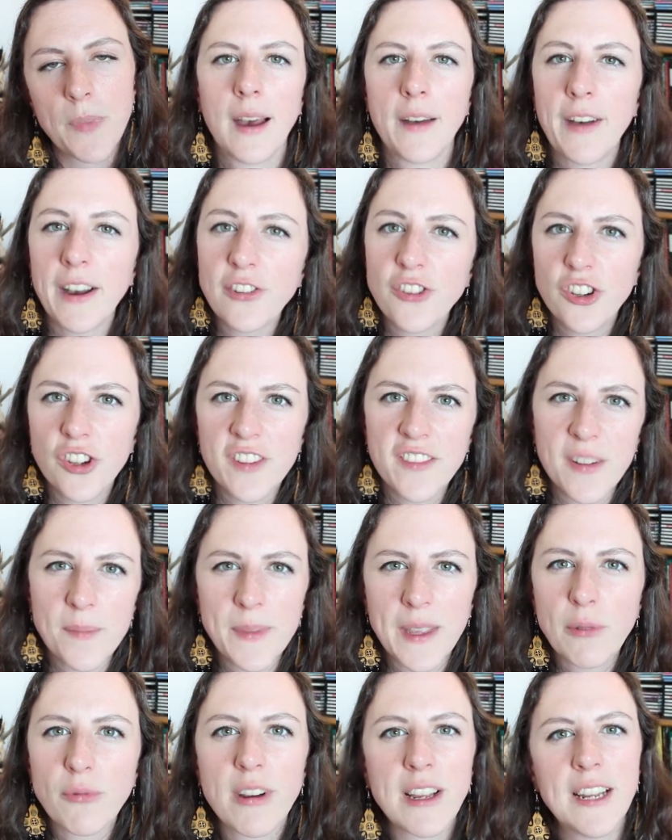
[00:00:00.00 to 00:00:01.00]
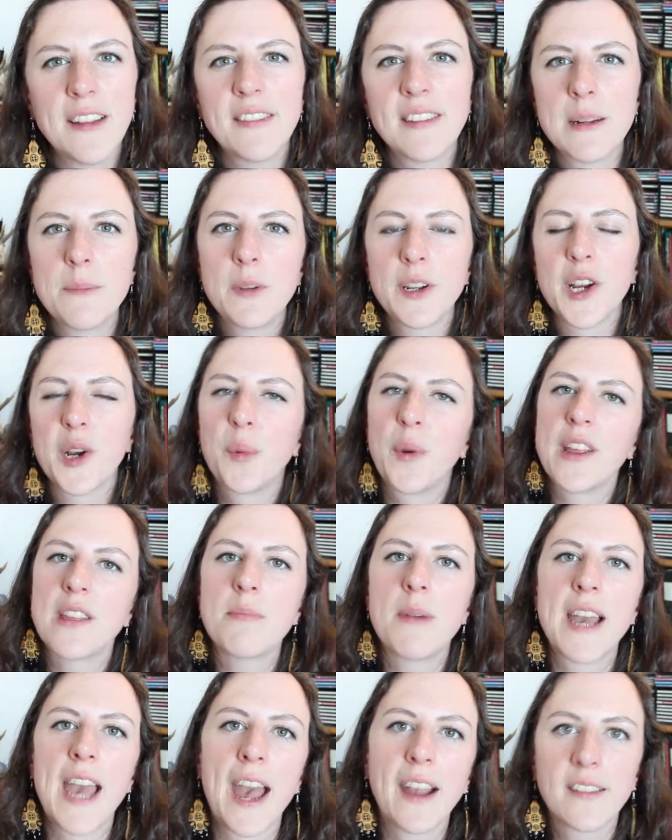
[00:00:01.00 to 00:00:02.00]
I've actually done something really similar with
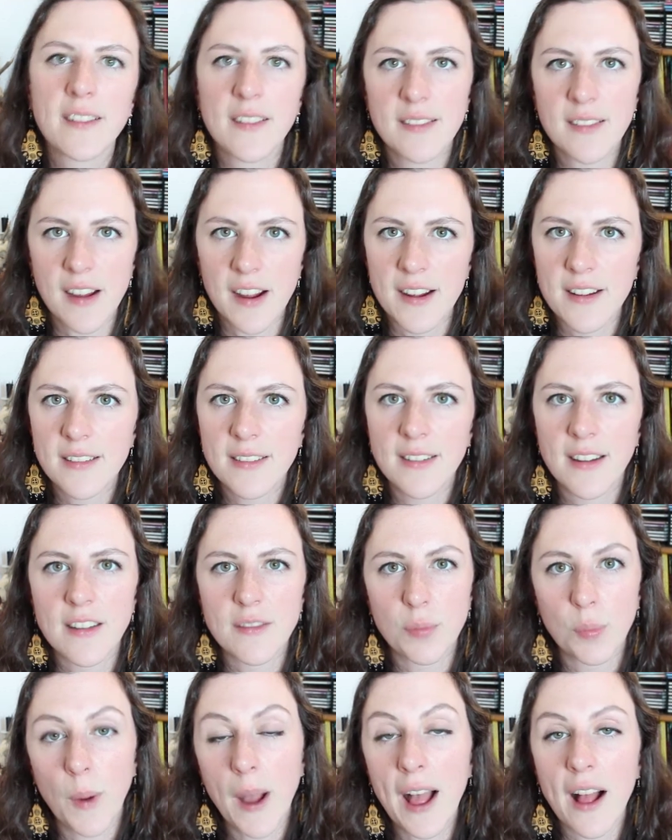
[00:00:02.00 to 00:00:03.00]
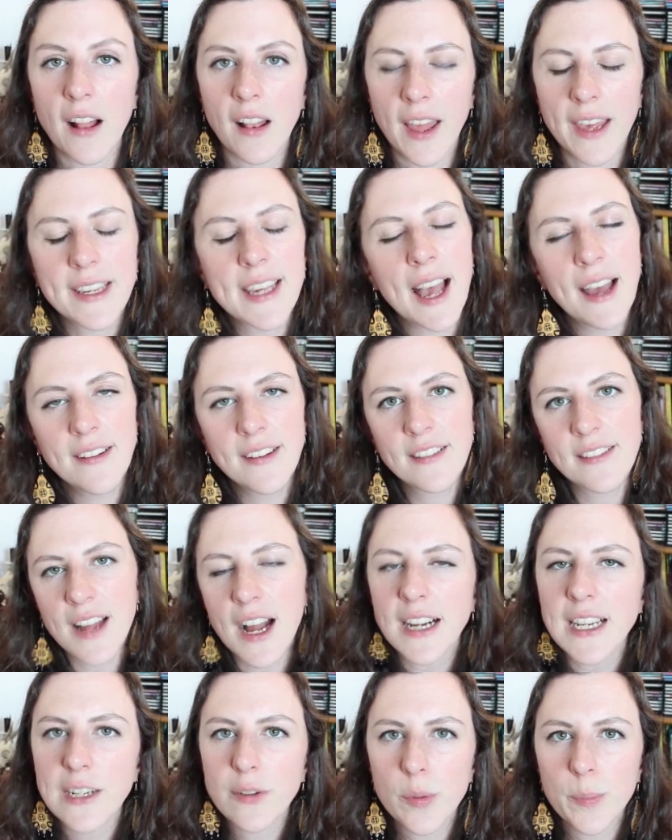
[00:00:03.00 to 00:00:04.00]
my exercise as well. I can't
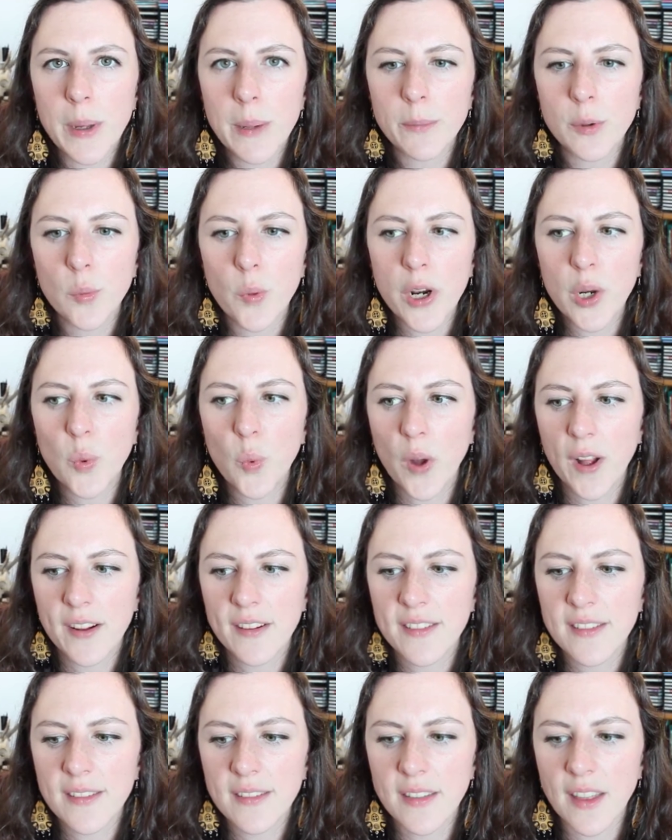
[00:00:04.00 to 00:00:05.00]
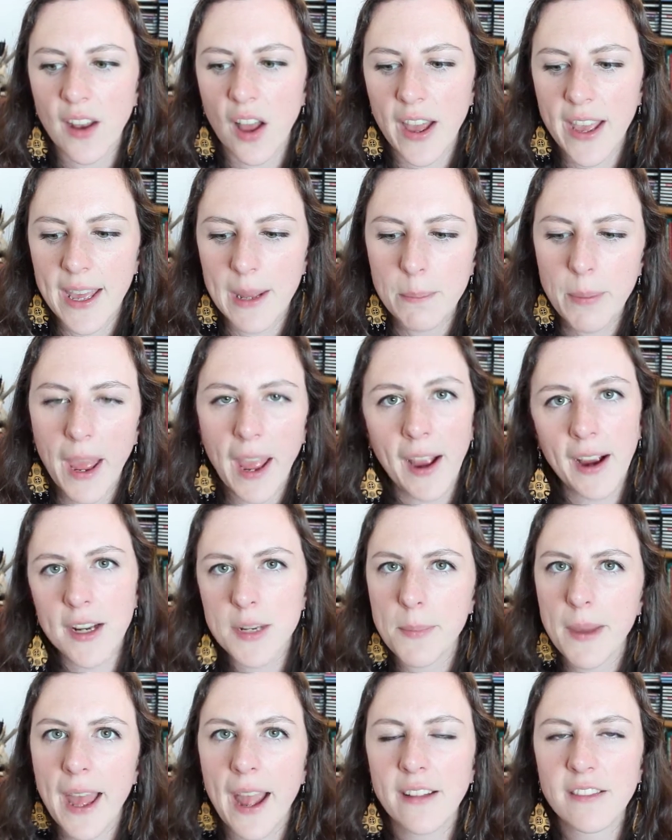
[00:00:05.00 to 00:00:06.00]
exactly remember what it was that I had pared
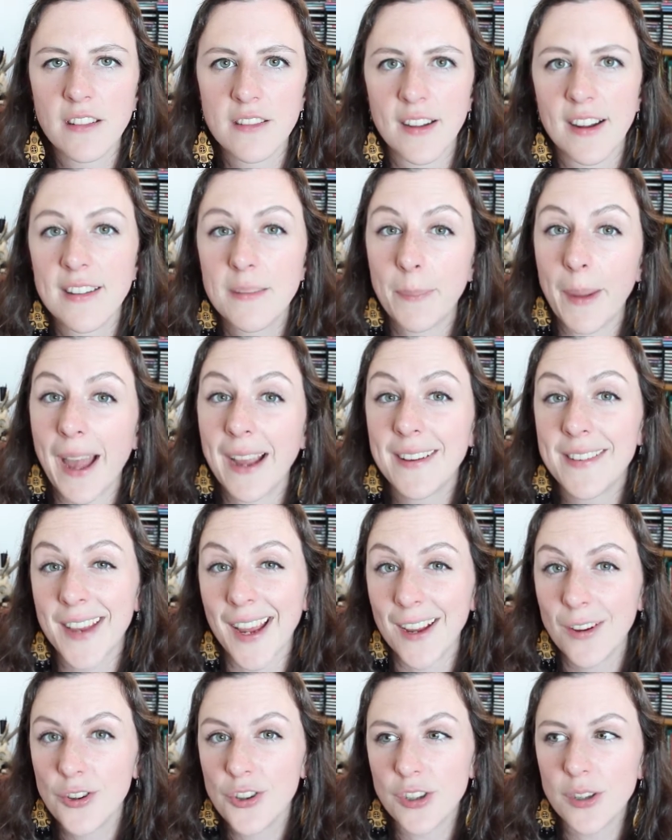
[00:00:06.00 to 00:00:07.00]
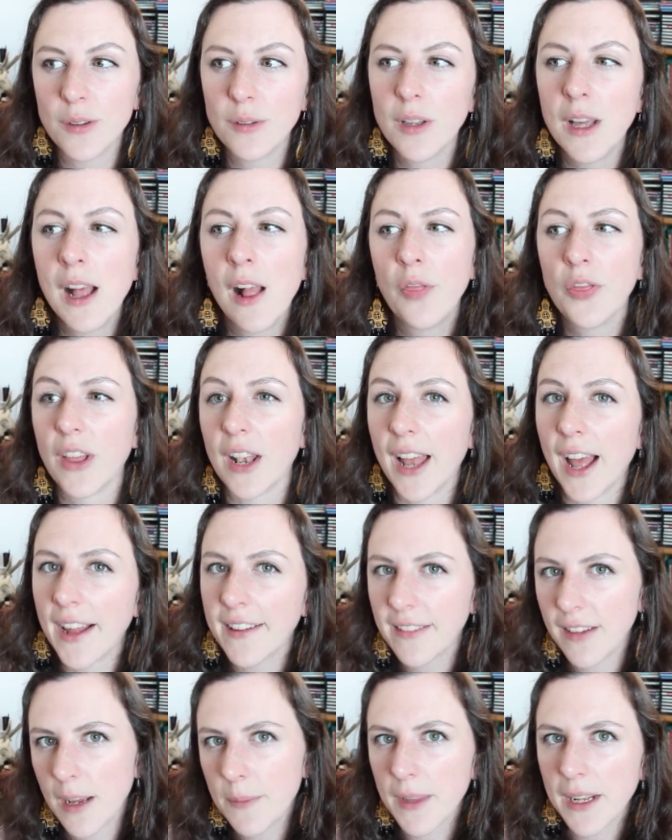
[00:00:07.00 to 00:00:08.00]
my exercise back down to the
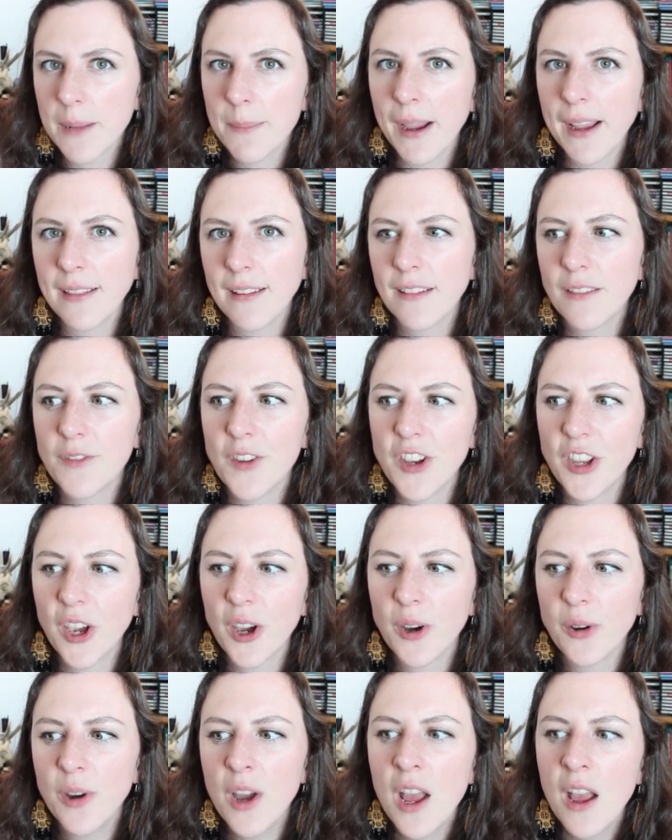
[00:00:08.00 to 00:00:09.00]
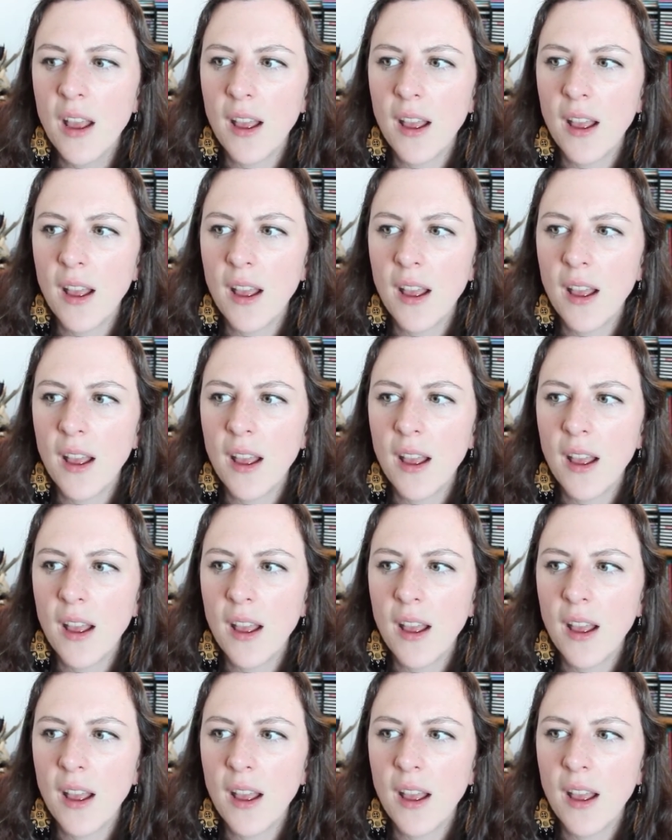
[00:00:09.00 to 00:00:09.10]
last time that I made this video.